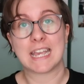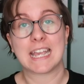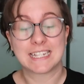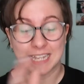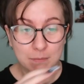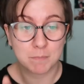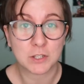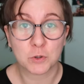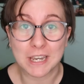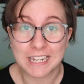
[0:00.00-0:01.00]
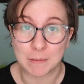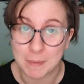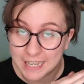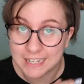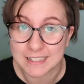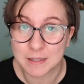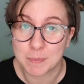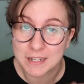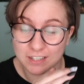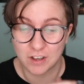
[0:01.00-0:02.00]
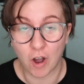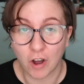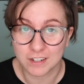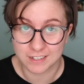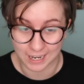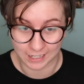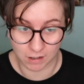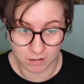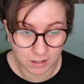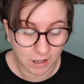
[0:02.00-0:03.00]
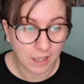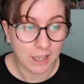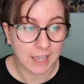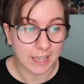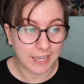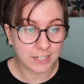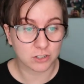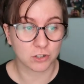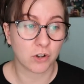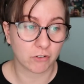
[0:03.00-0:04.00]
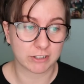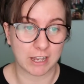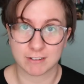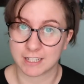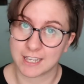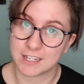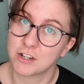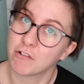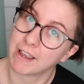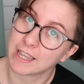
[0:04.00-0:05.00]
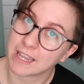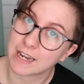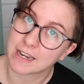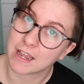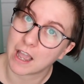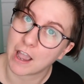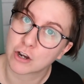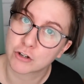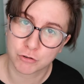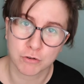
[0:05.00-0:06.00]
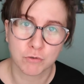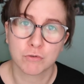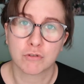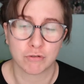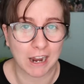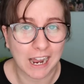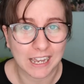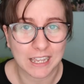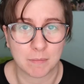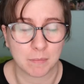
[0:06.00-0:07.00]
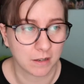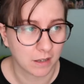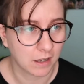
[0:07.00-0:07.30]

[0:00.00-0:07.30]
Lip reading: His in-betweeny bits, the bits that aren't dialogue, it sort of sounds like he's narrating a true crime